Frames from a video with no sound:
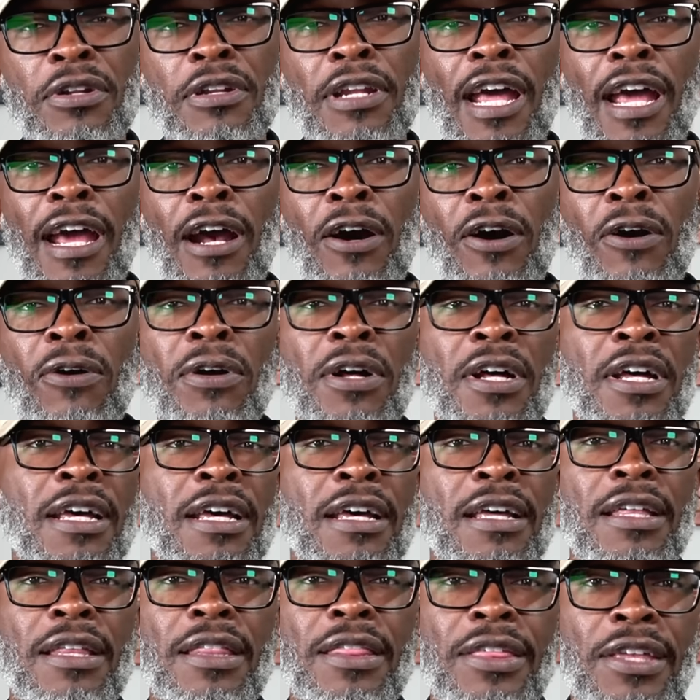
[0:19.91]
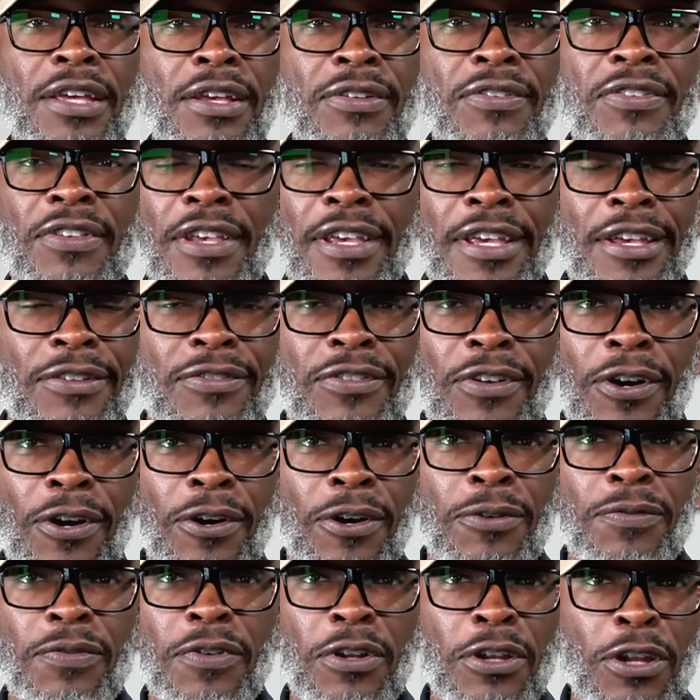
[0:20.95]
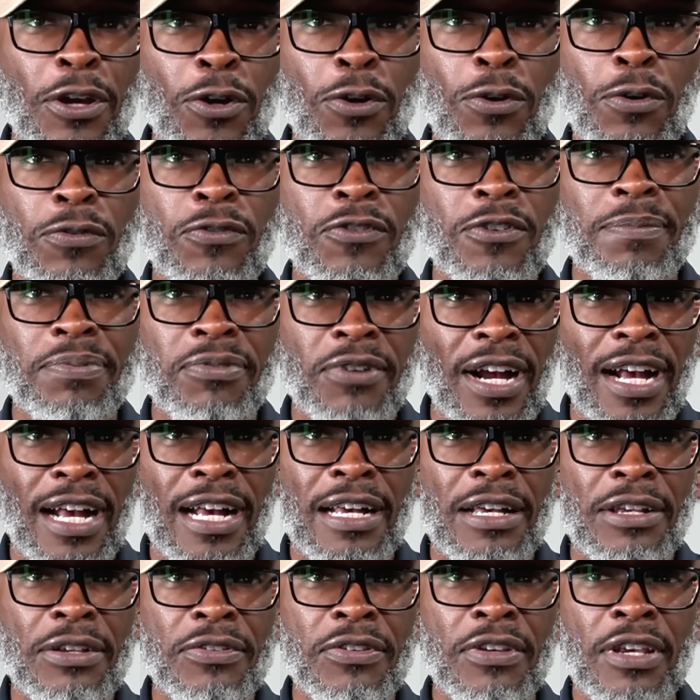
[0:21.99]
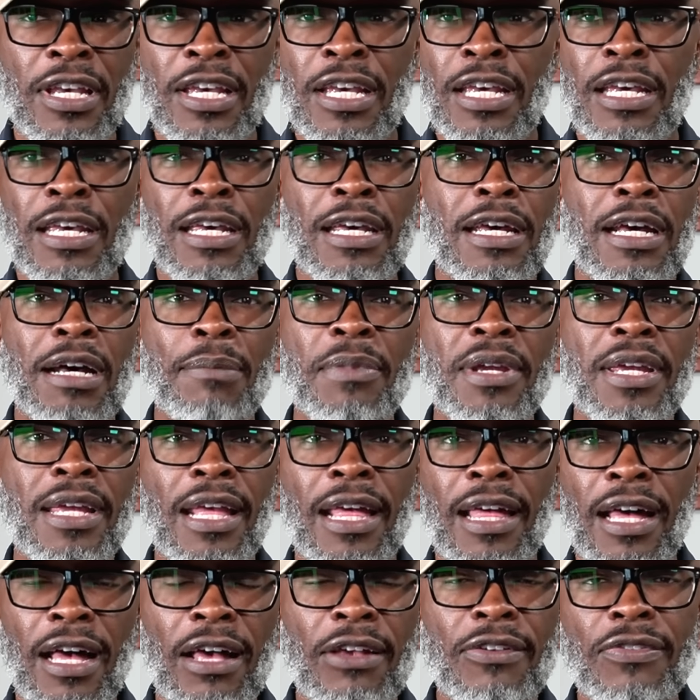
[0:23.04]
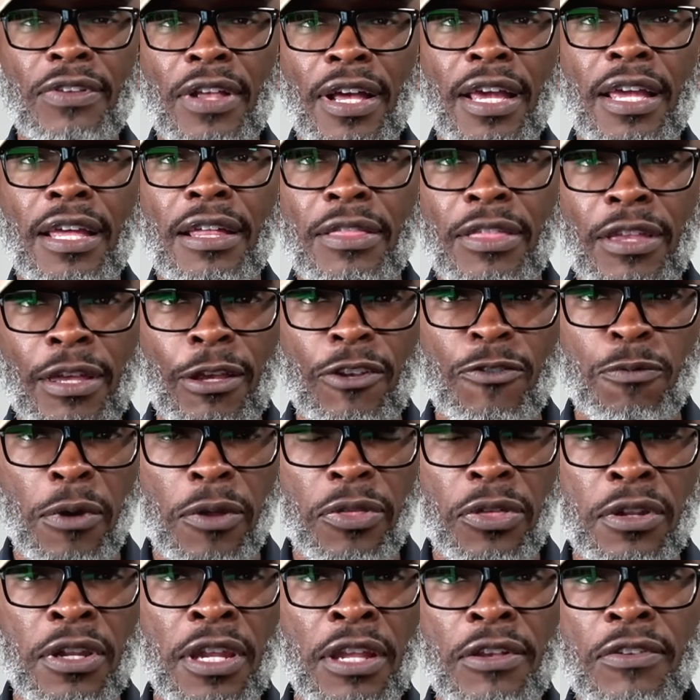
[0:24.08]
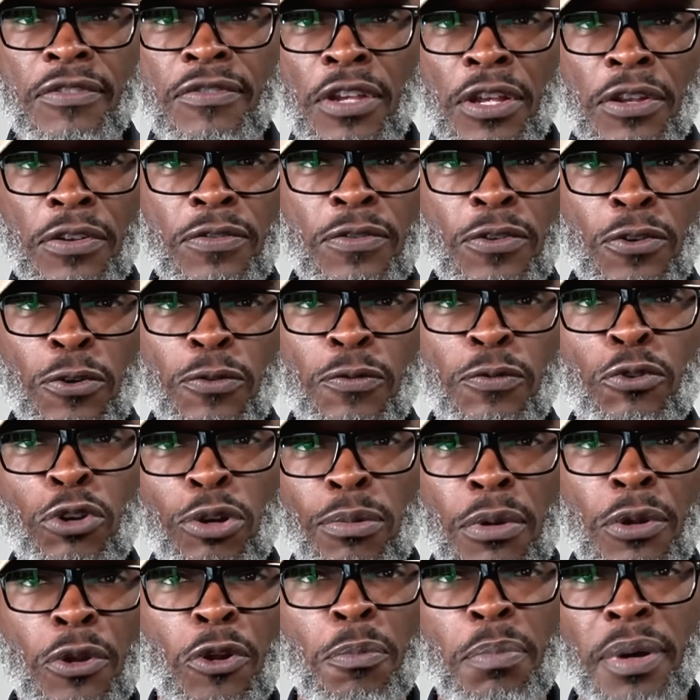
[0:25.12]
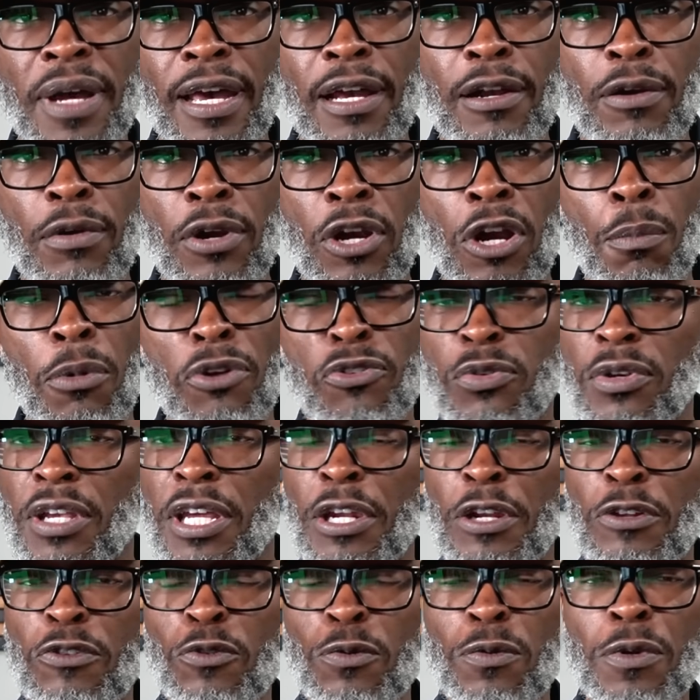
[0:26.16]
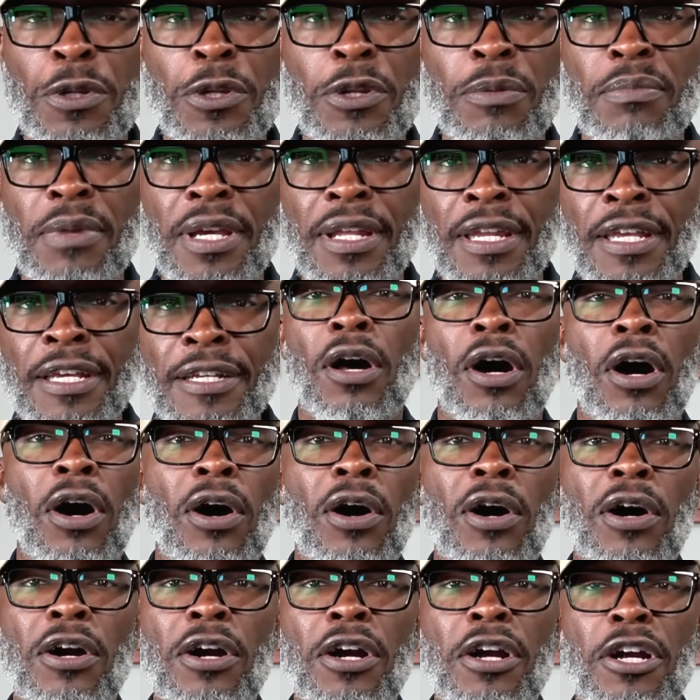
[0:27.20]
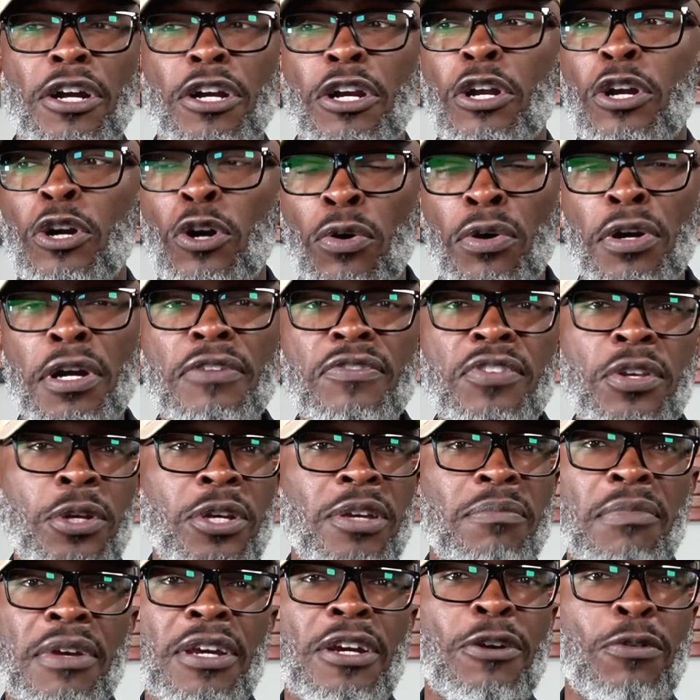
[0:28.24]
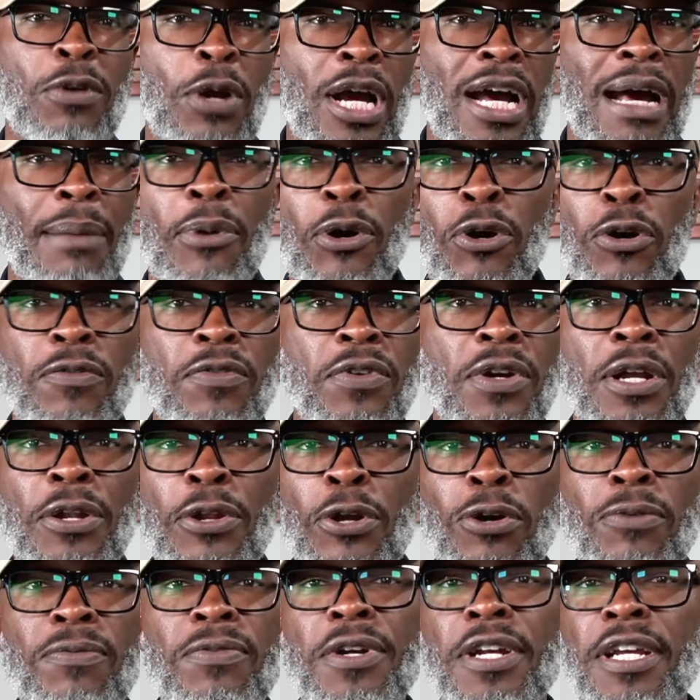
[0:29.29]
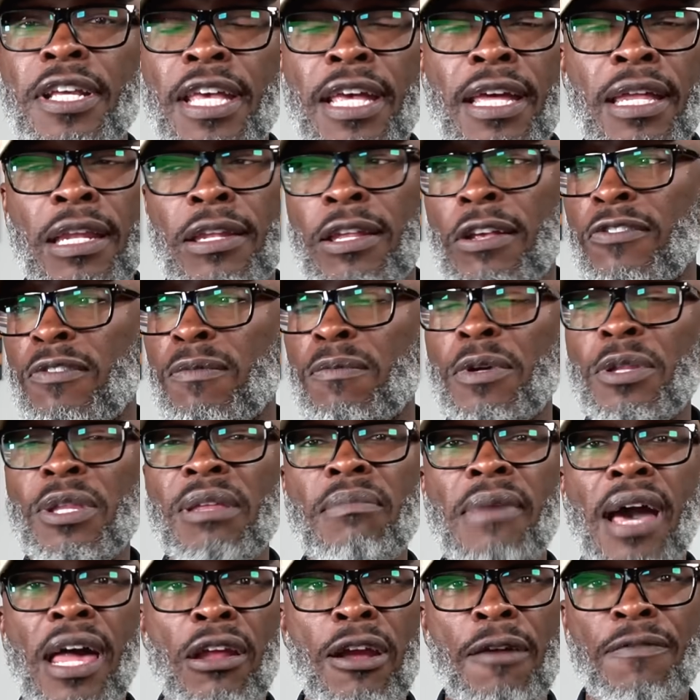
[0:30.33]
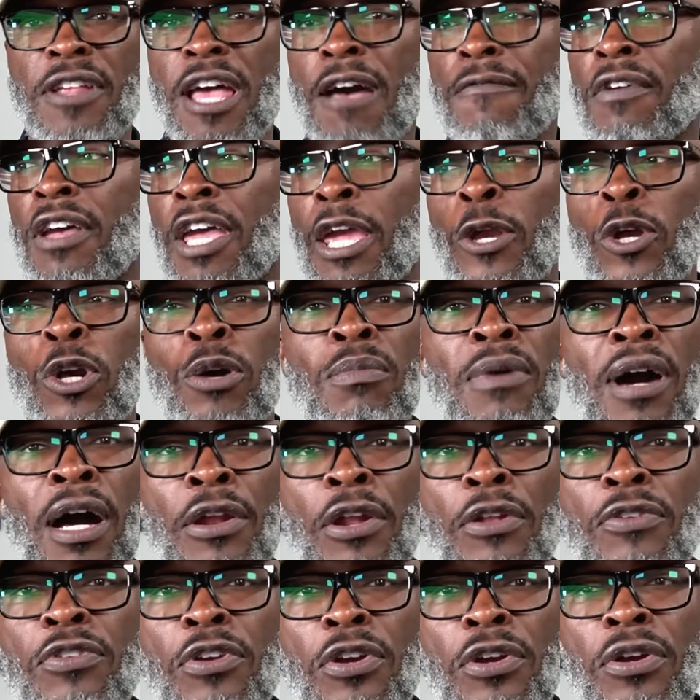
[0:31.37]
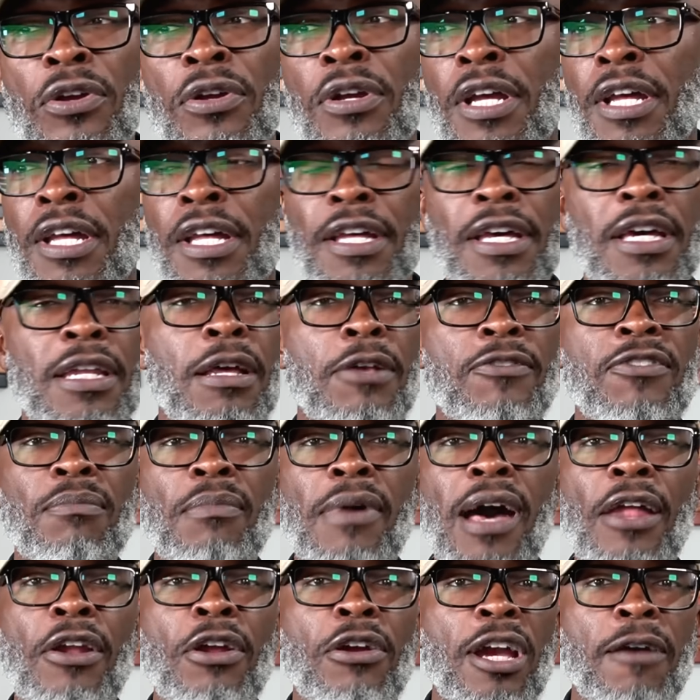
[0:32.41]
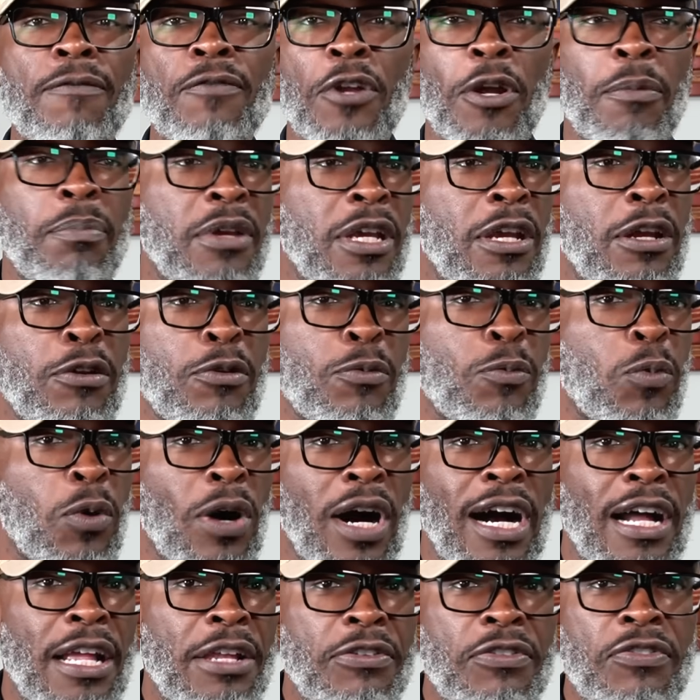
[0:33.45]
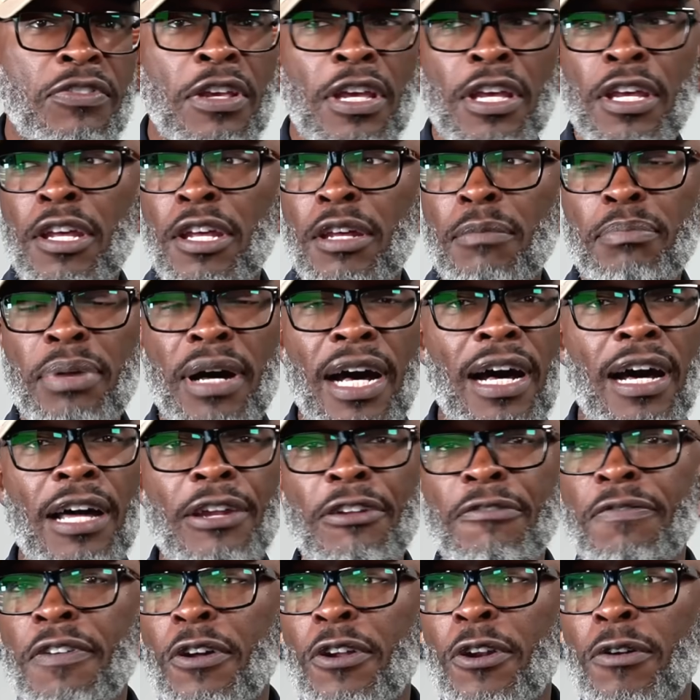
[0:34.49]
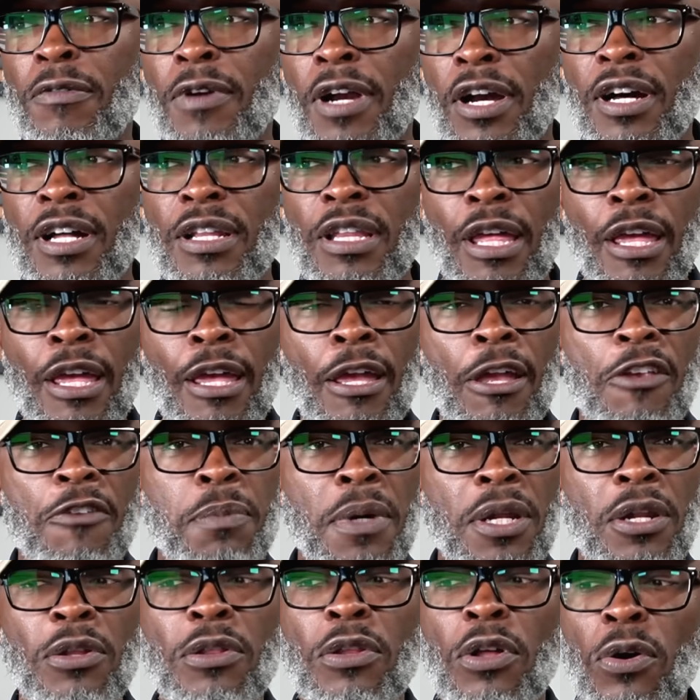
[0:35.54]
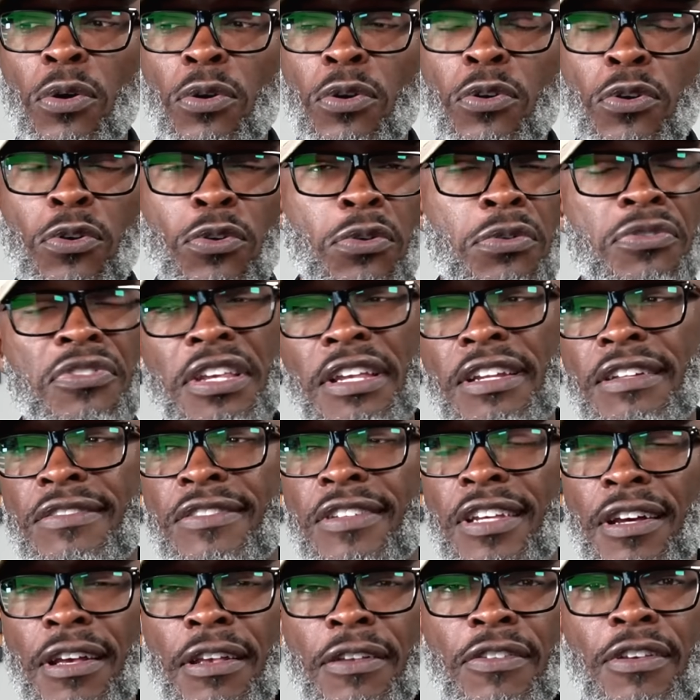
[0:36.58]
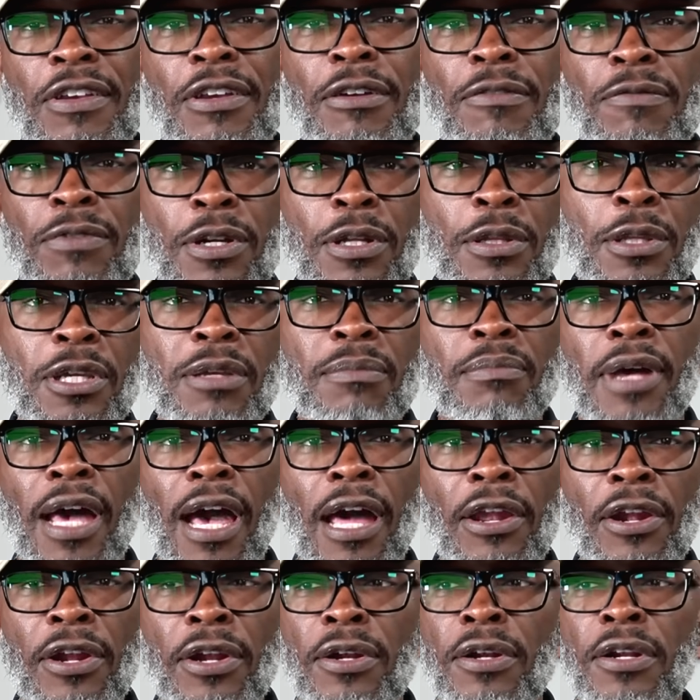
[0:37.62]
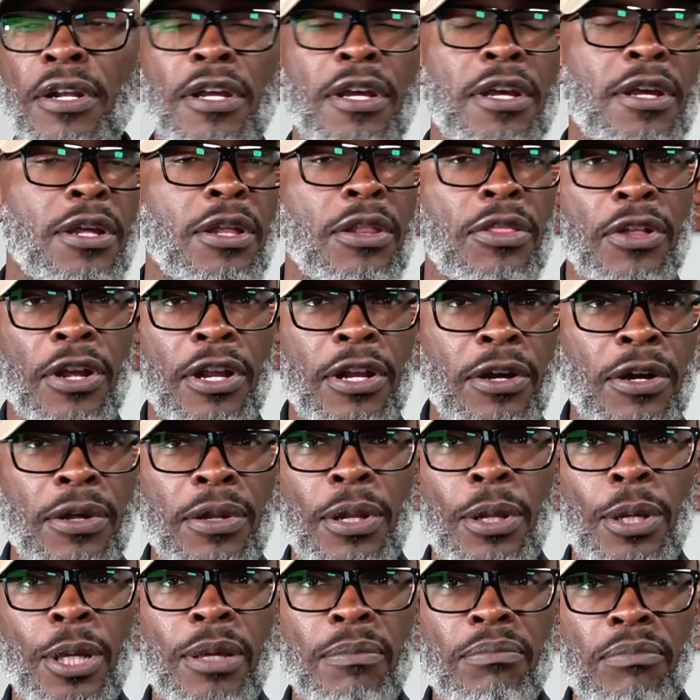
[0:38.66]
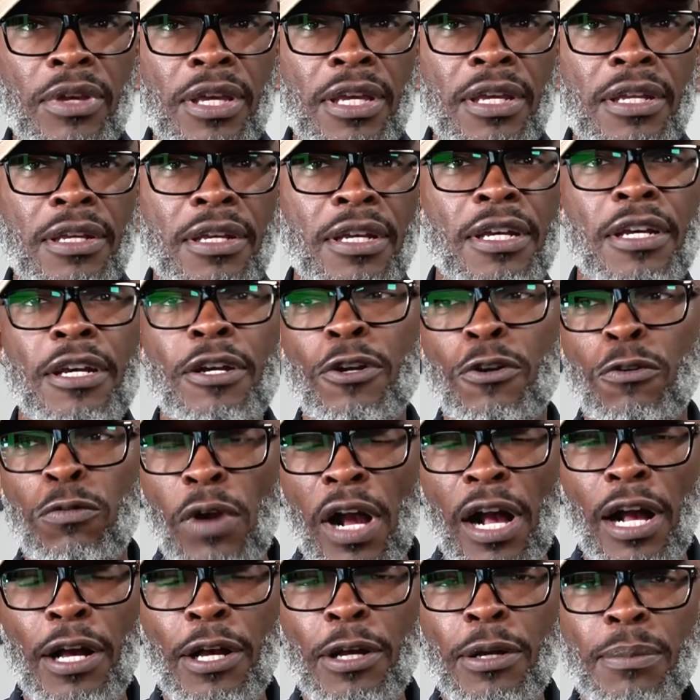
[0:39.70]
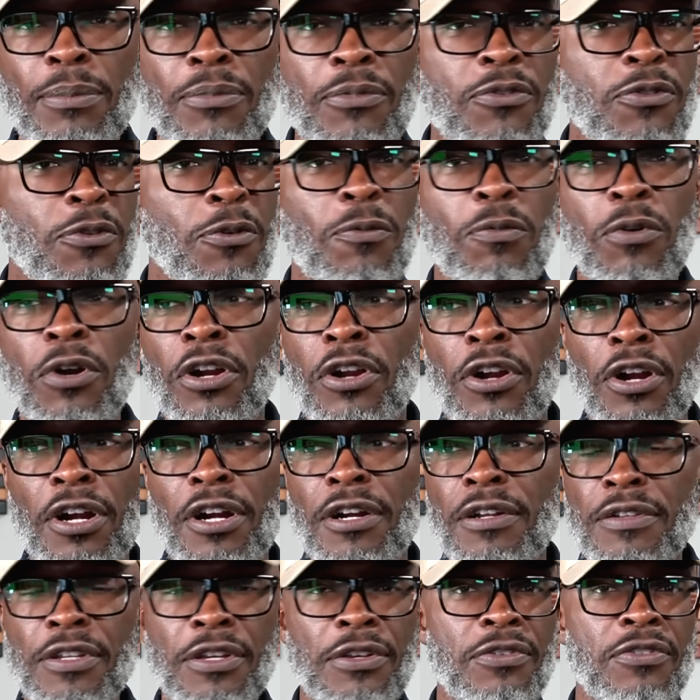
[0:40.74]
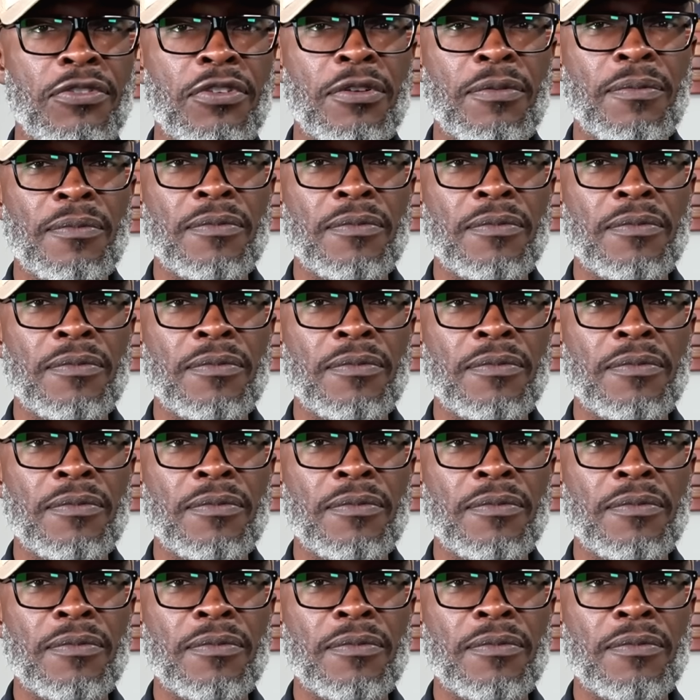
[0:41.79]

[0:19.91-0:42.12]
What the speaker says: Now, this is of no surprise. I mean, guys like this with an extensive criminal background, which we'll get into in a minute, are going to commit crime over and over again. It doesn't really matter if they have an ankle monitor. It doesn't matter if they're being watched by the federales, by the locals. It doesn't really matter. They're going to commit crimes regardless.